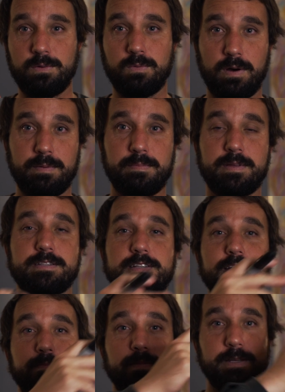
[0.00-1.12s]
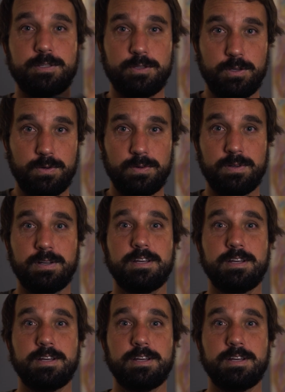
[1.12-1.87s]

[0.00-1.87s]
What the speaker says: 1 Mississippi, 2.